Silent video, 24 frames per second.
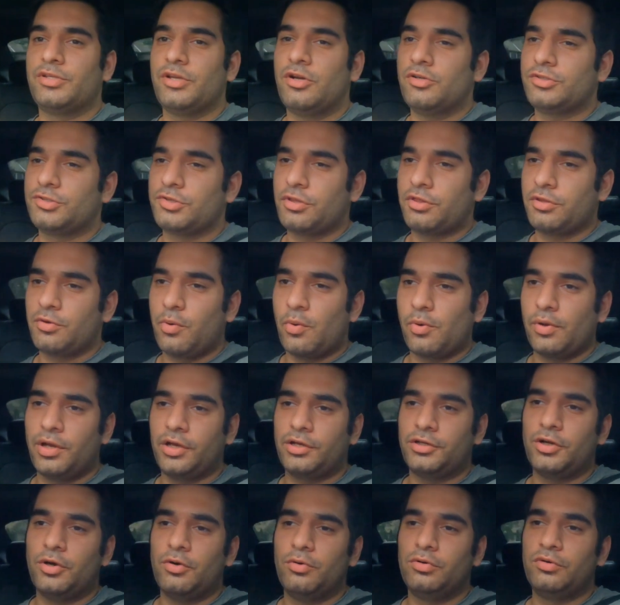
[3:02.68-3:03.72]
also throwing a
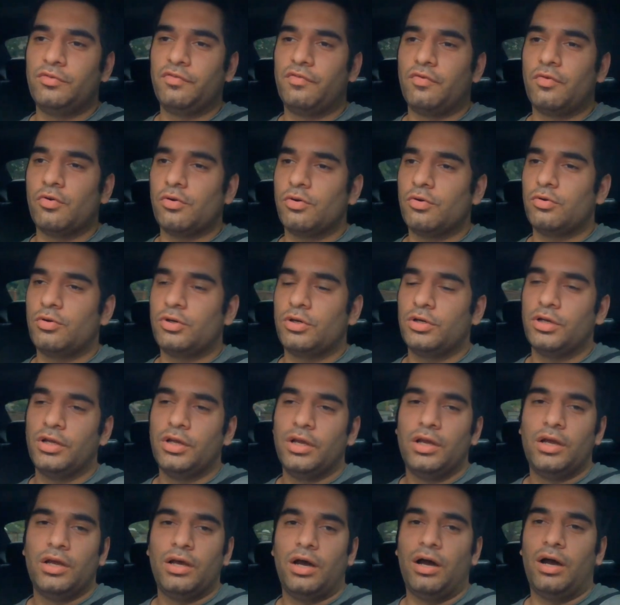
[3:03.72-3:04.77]
code for
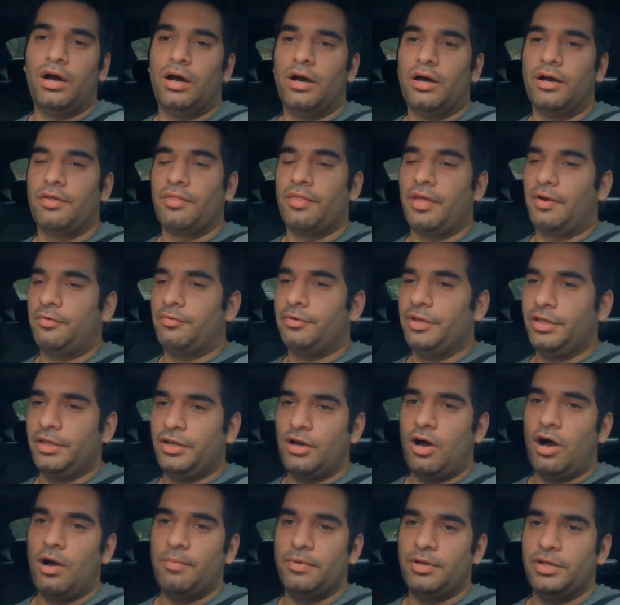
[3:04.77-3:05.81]
a really
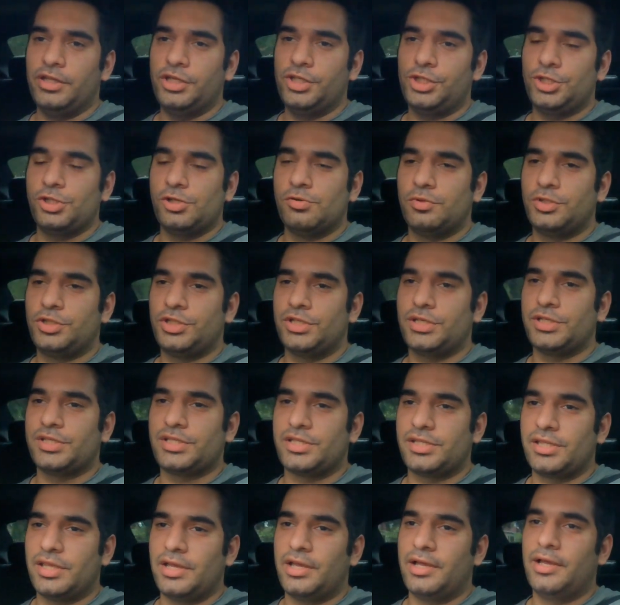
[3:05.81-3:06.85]
common issue, which
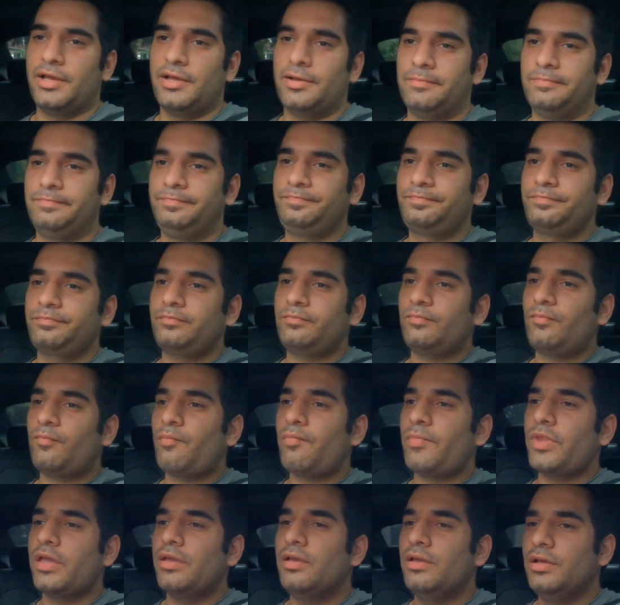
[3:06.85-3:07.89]
is the
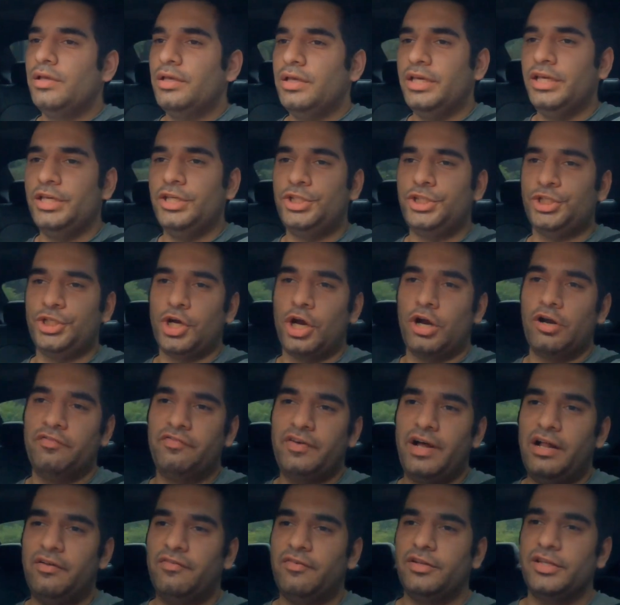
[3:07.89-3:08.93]
EGR
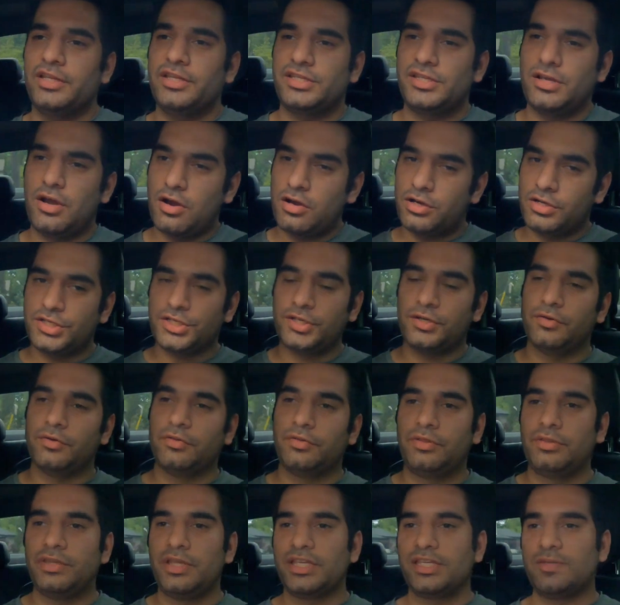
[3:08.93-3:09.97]
valve on this car. So
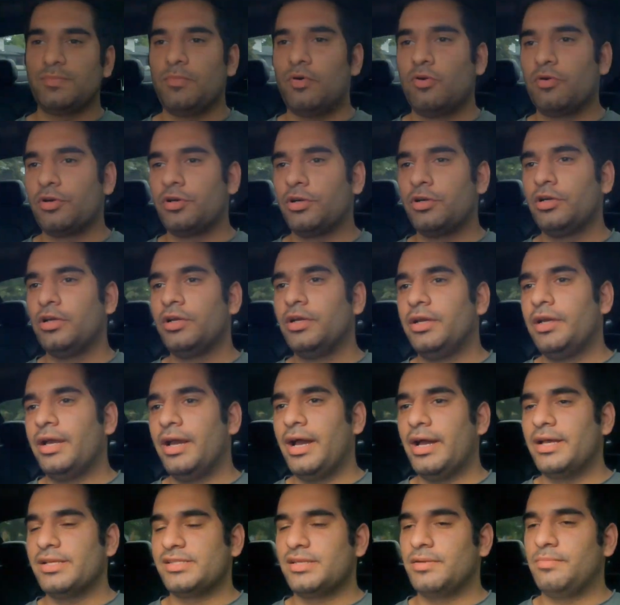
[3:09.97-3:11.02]
this motor
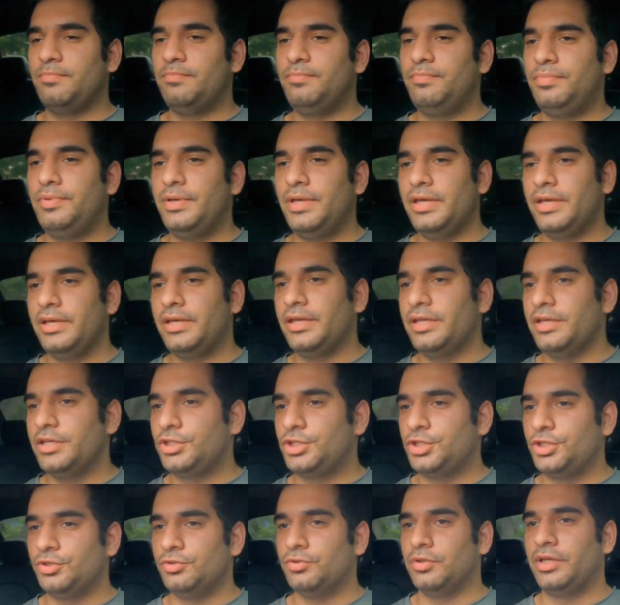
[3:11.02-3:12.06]
has a big
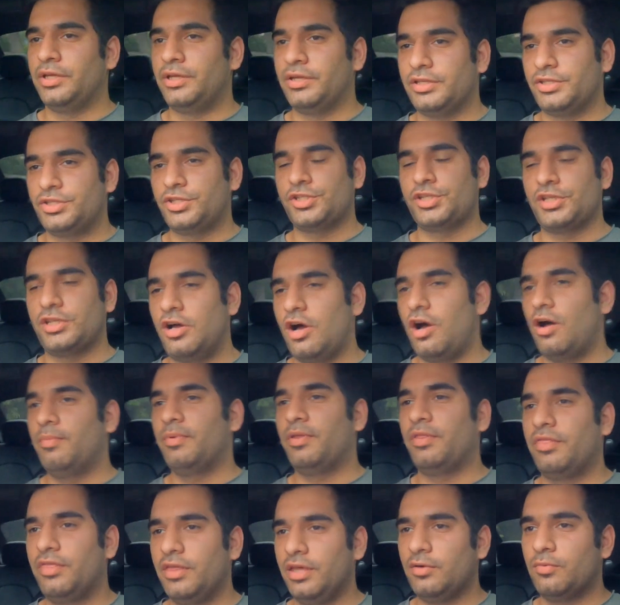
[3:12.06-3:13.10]
issue. Like, it's just a
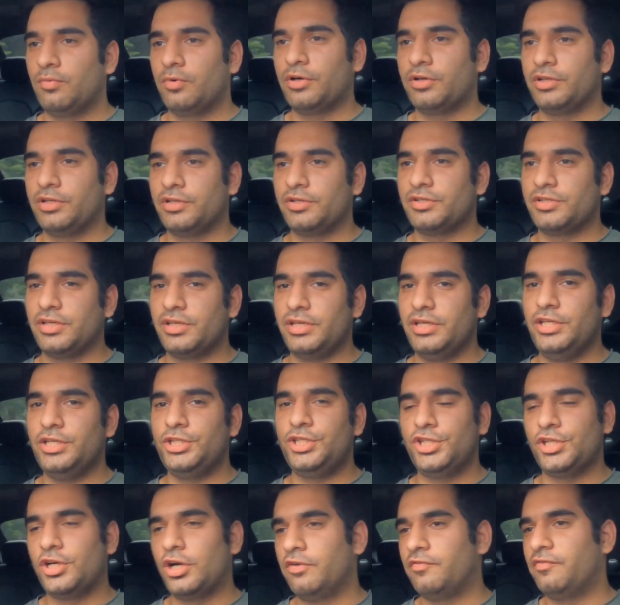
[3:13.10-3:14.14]
common thing where there's a
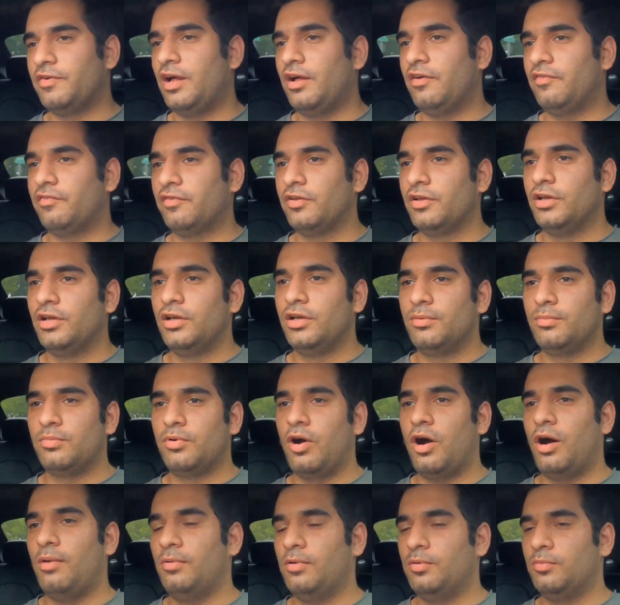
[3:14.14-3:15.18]
EGR valve
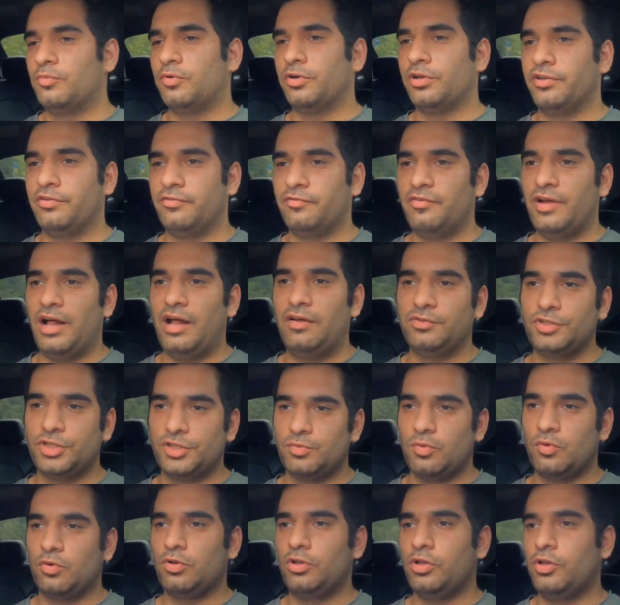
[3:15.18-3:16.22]
problem where the valve just
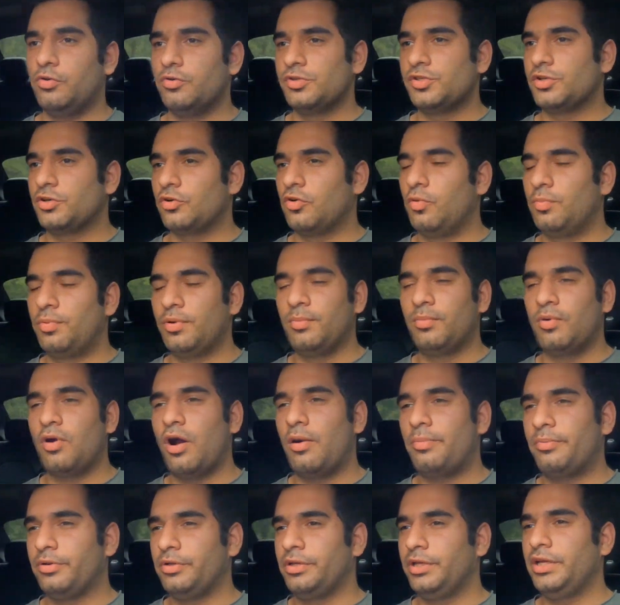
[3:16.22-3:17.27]
won't close or open
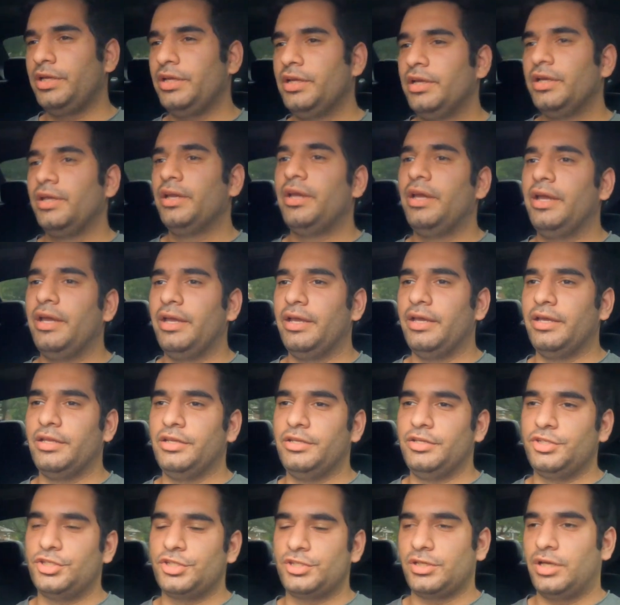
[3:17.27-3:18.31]
properly, and
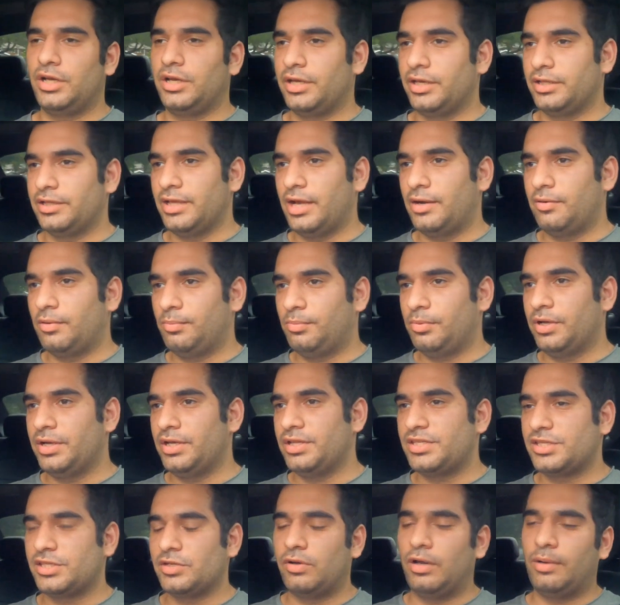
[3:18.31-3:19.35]
you just gotta get that
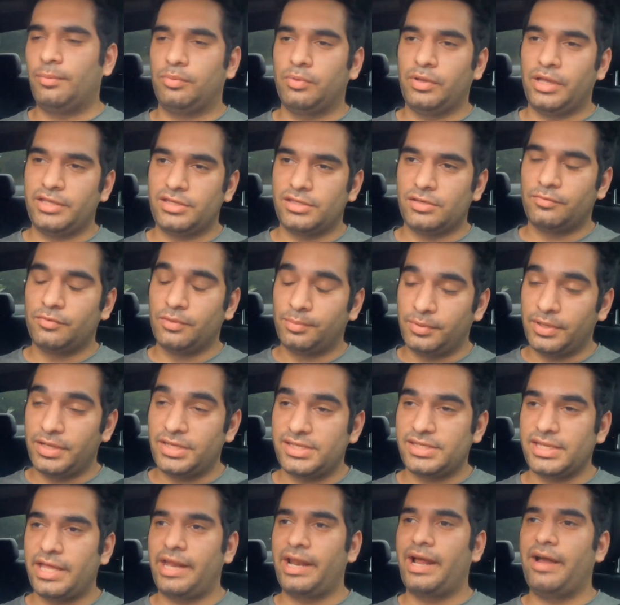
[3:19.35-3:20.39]
replaced. So I
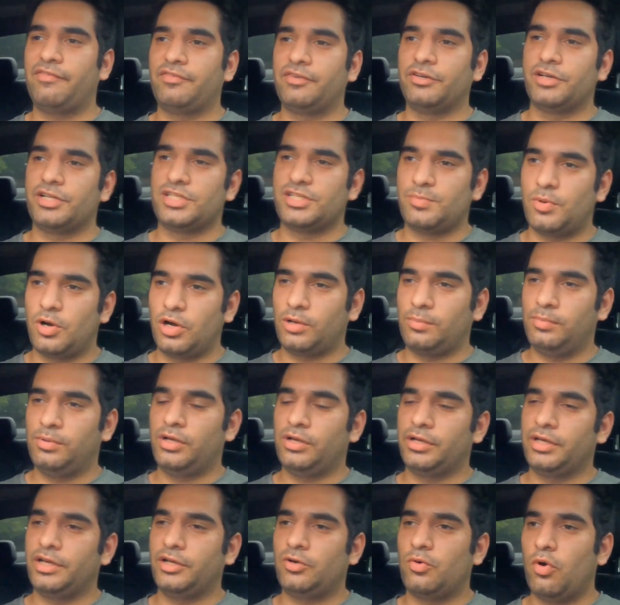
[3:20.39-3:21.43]
replaced that after a spark
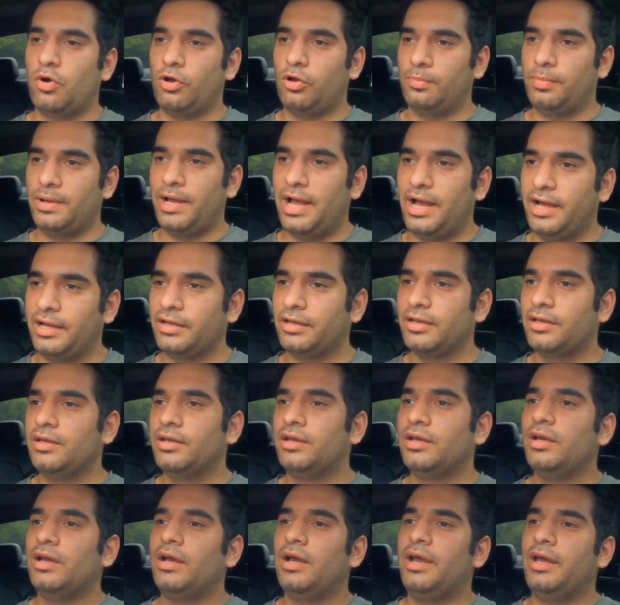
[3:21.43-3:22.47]
plug and a coil pack,
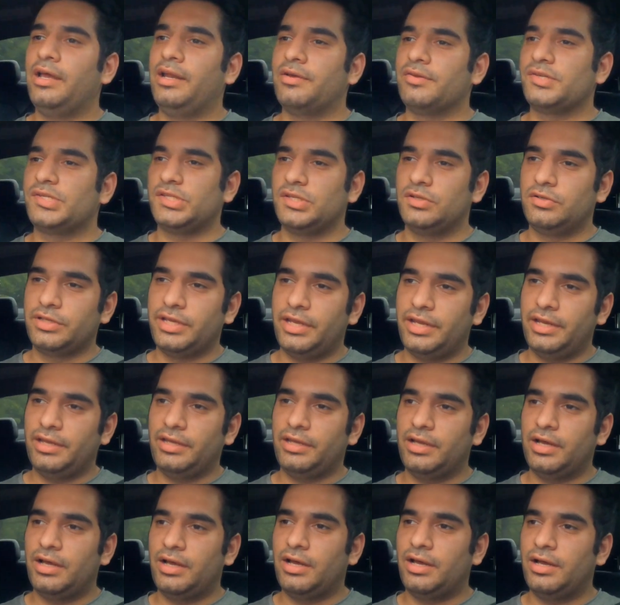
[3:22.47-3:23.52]
and I was still
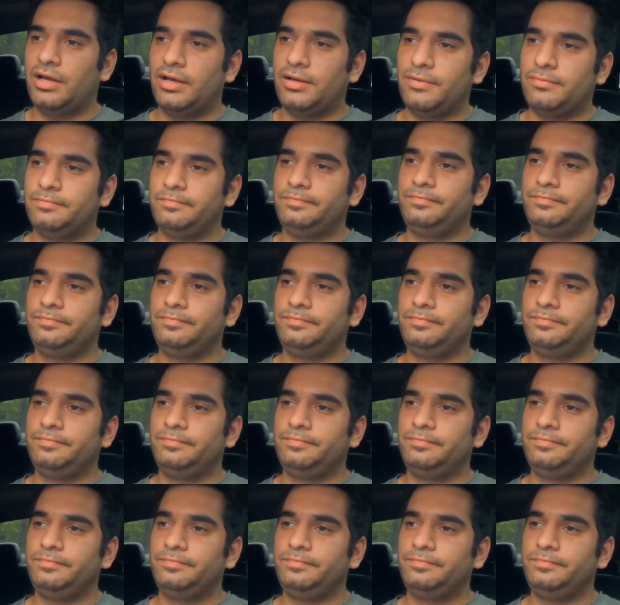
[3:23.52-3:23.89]
getting a